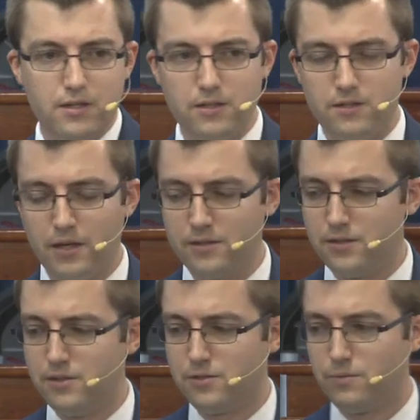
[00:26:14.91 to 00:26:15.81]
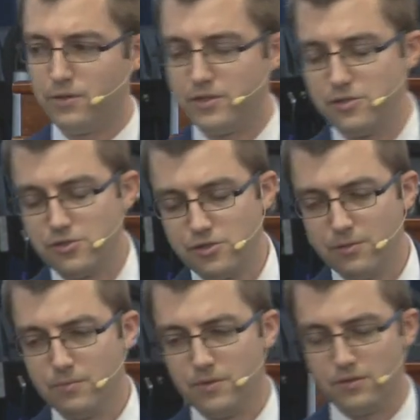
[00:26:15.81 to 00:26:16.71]
uh, dies of this
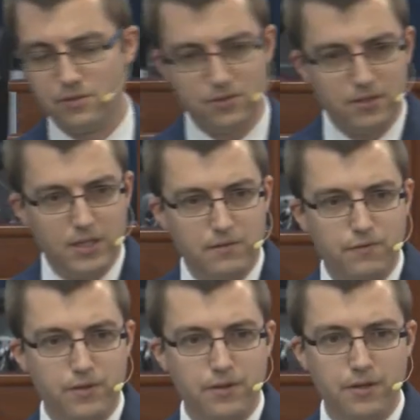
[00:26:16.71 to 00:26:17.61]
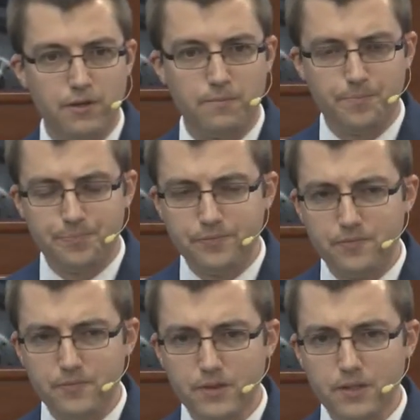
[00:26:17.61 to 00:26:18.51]
relationship. Uh, there's the infant there,
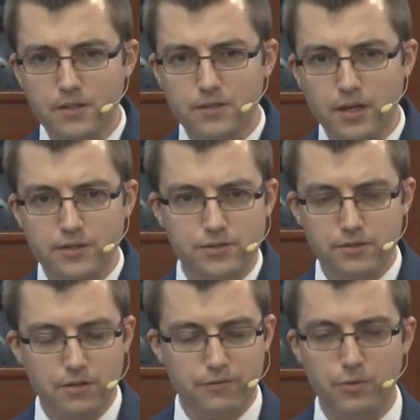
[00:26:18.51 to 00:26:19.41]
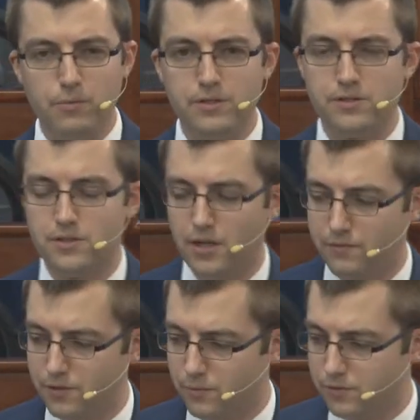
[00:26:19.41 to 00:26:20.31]
dies a, a, few months
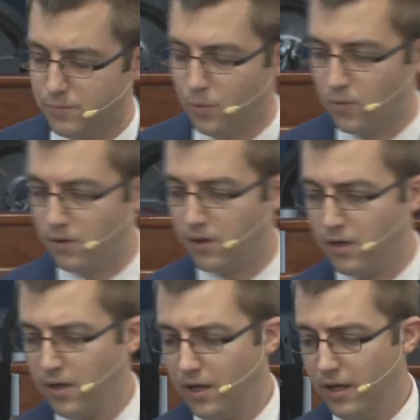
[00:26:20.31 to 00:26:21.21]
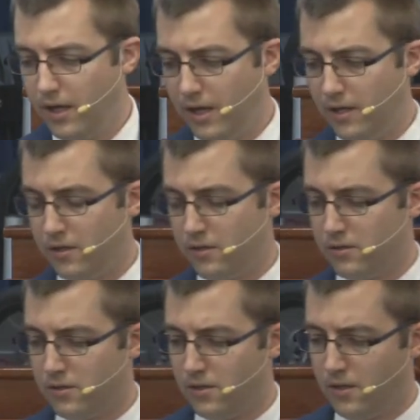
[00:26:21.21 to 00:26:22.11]
after it was born.
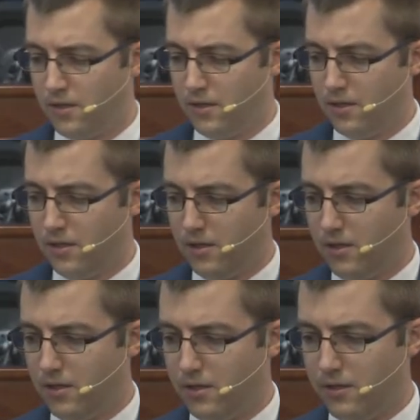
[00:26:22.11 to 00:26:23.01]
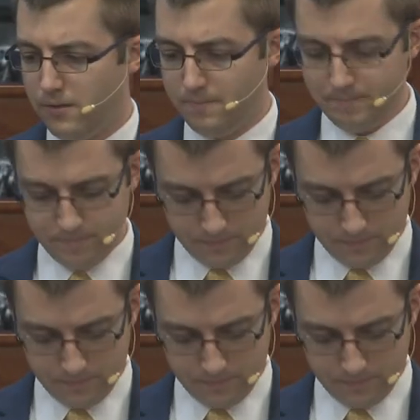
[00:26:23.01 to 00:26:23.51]
And um,